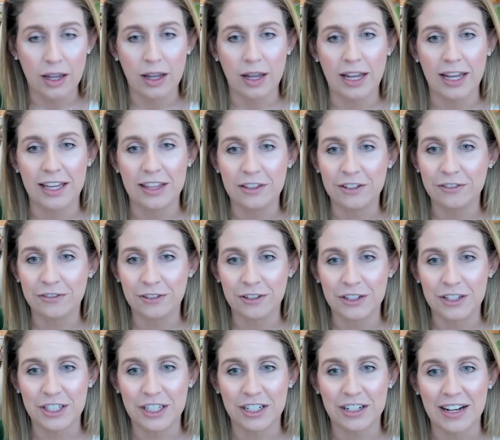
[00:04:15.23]
In their
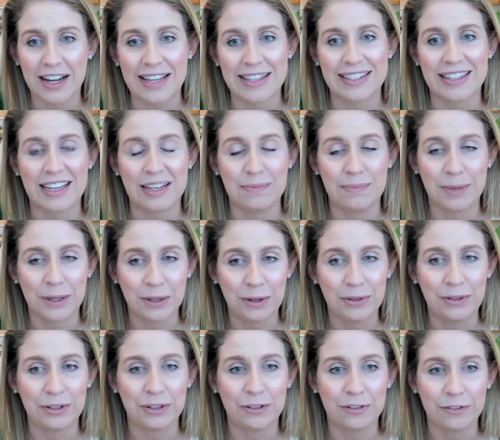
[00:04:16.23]
first year as they
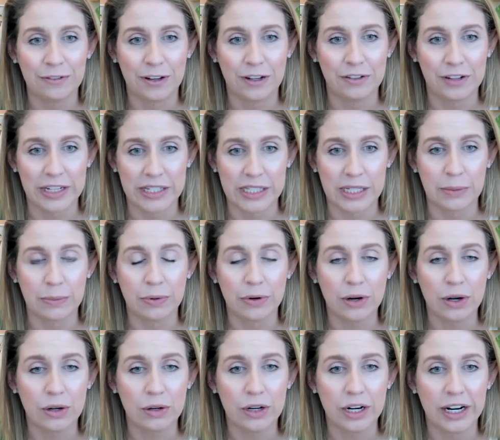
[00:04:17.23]
build new fundraising
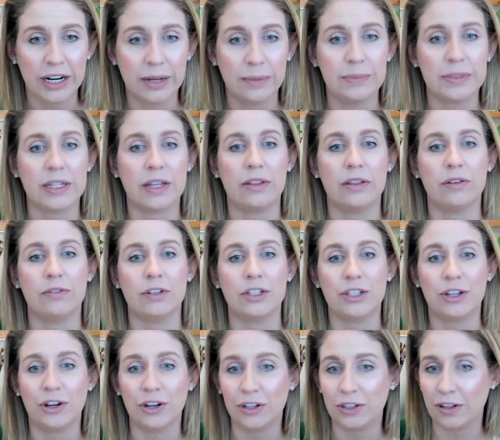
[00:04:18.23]
programs, the
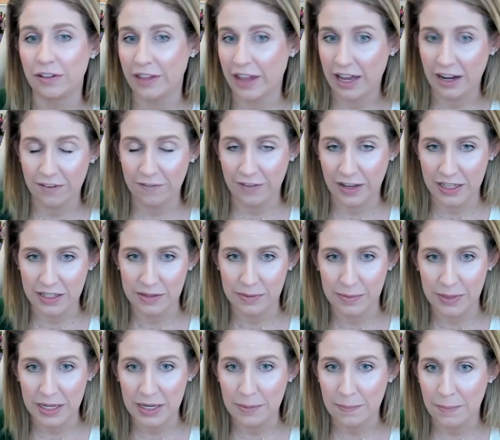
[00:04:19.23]
return on that
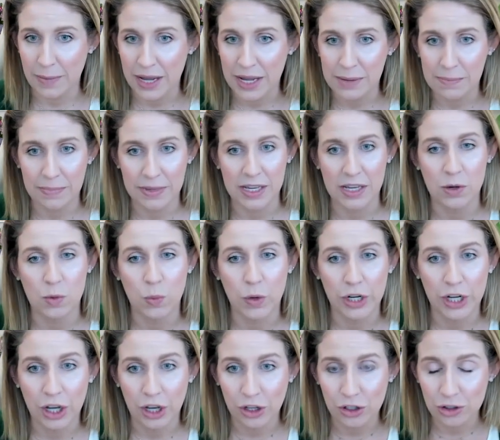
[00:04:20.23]
investment might be
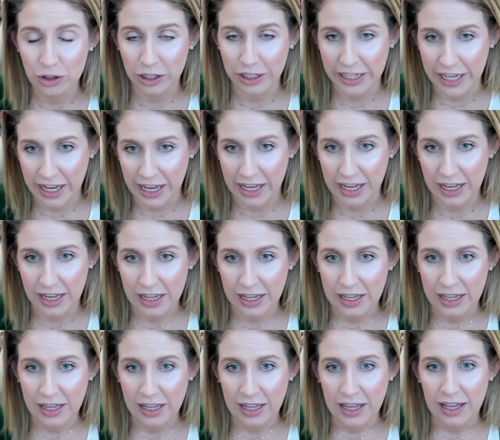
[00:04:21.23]
$100K.
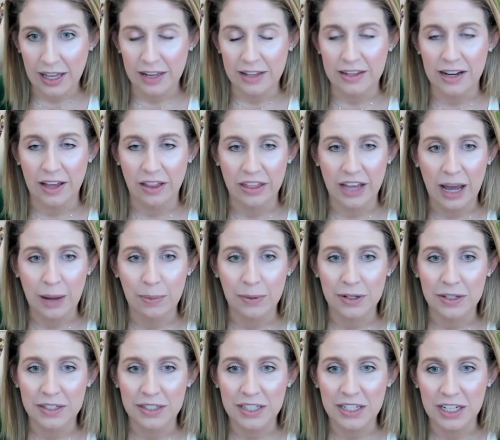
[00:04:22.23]
Now that
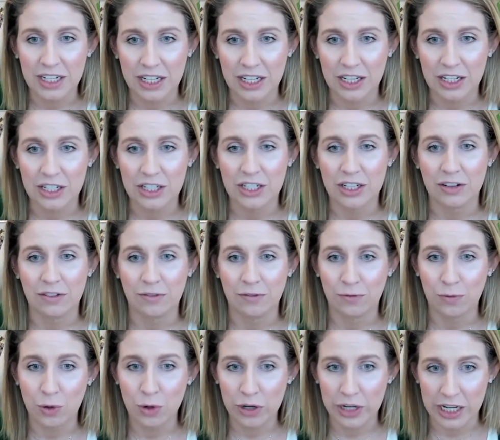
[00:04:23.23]
percentage,
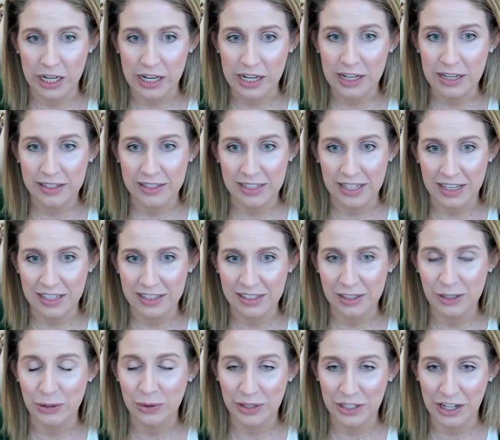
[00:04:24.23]
40
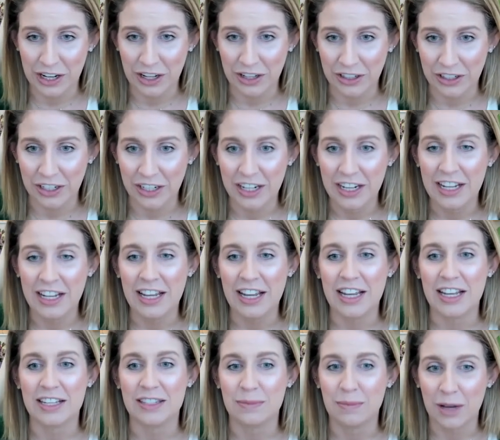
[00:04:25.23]
cents to $1,
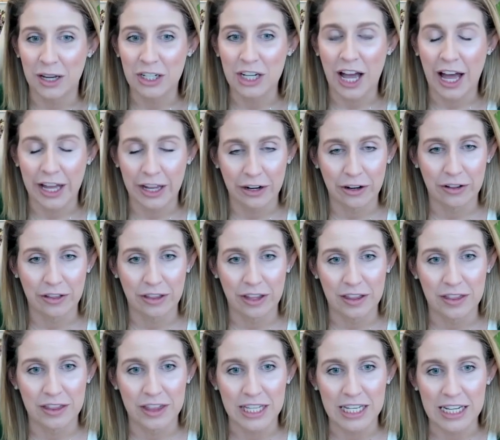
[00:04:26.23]
is much higher
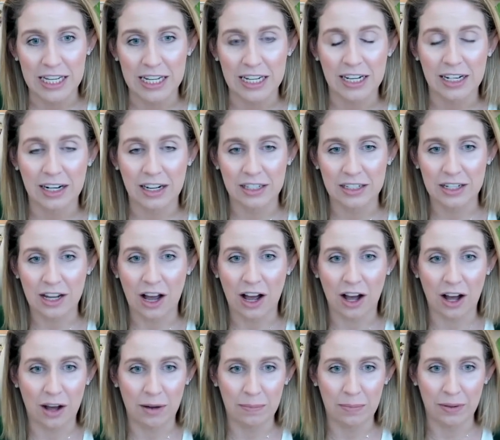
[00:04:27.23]
than the
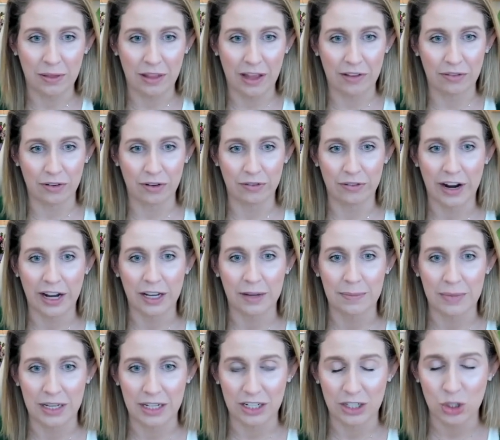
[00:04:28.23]
top level
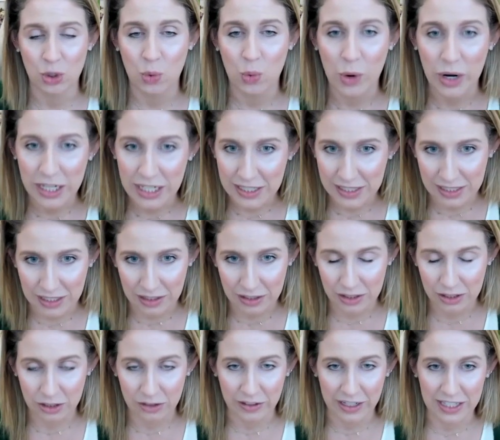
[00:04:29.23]
recommended 20
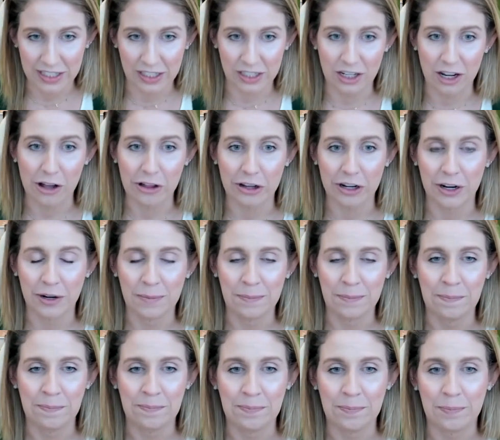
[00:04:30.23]
cents to raise $1.
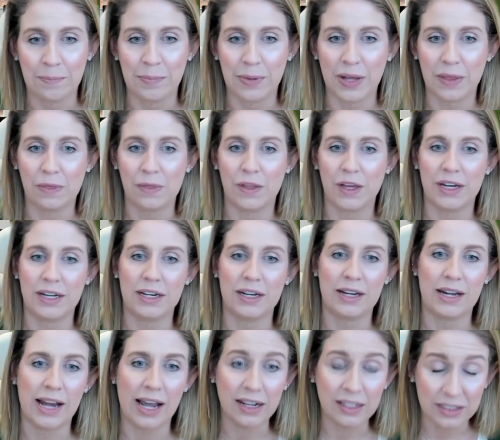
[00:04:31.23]
But
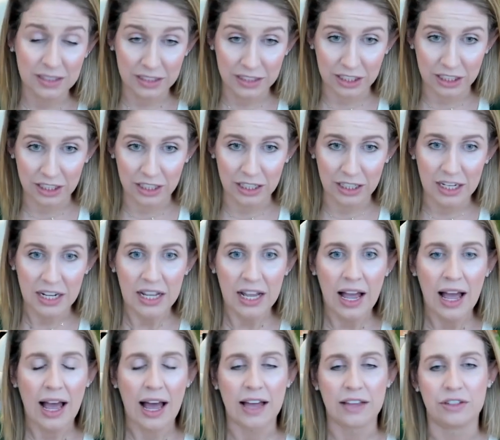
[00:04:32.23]
then next year,
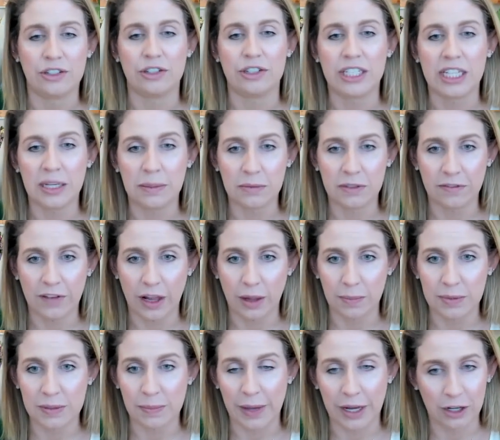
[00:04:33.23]
as your team
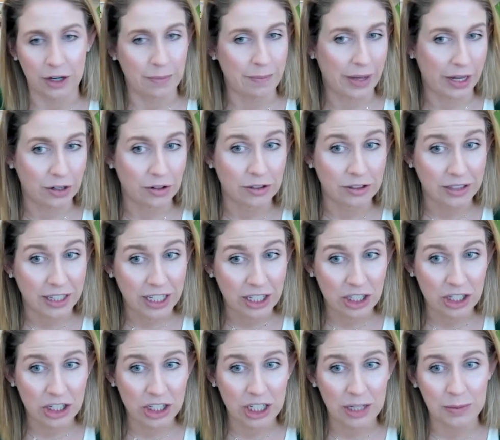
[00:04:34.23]
develops better and better
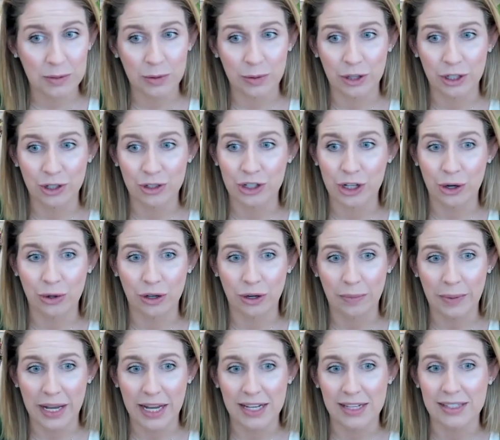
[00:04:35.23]
relationships with your donor
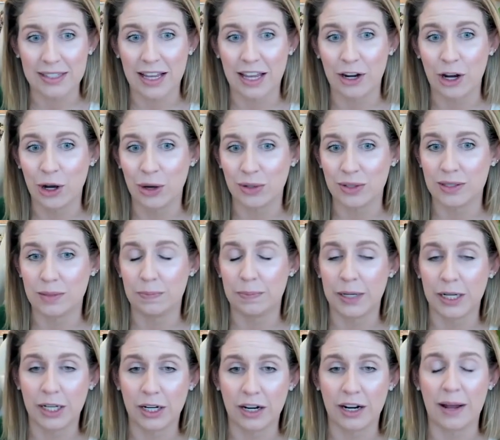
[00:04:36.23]
base and hosts
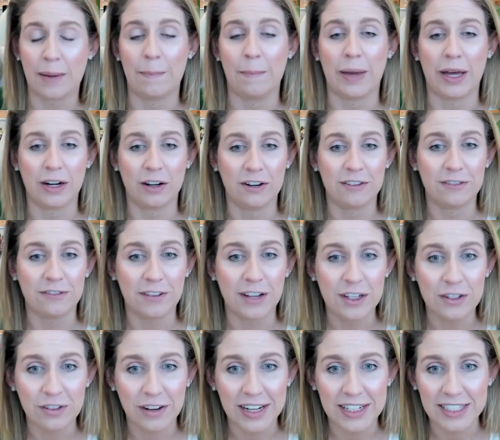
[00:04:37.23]
bigger and better
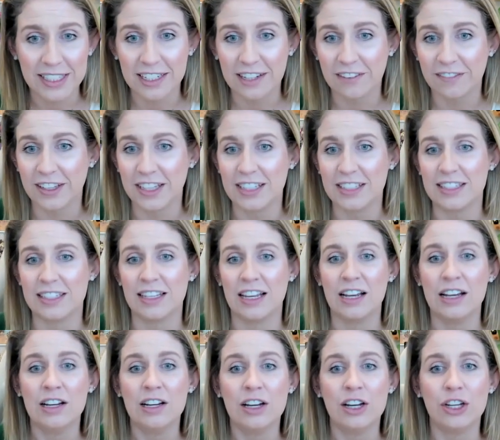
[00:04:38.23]
fundraising events,
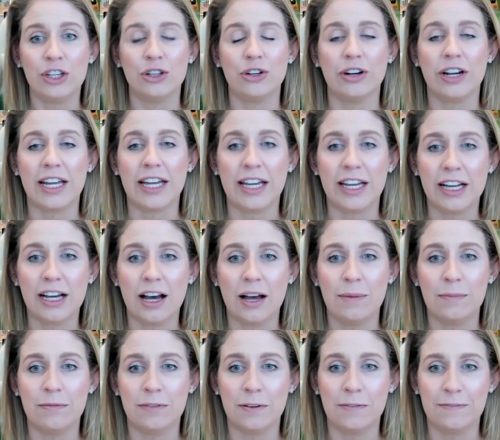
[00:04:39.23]
your
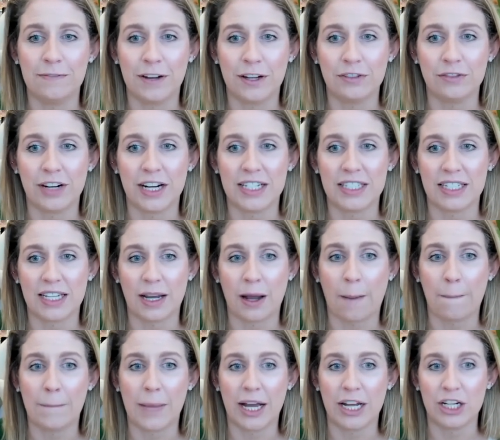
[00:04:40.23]
income from
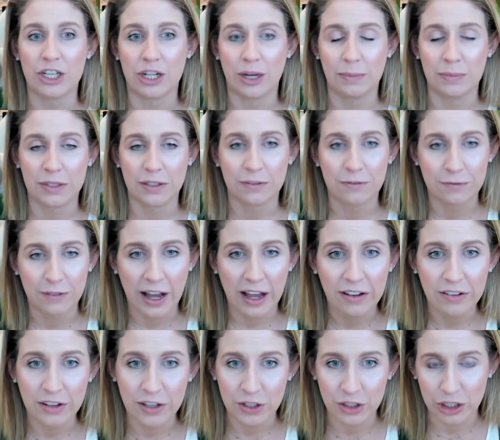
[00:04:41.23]
fundraising might jump to
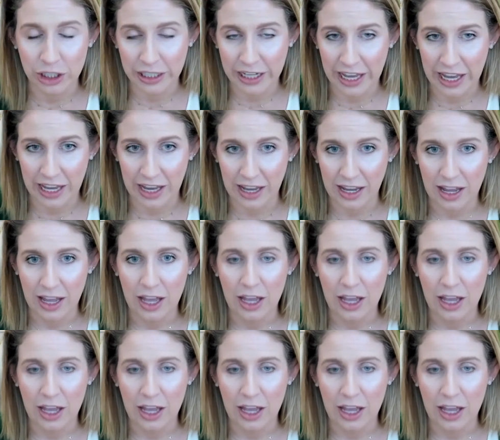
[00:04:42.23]
$500K,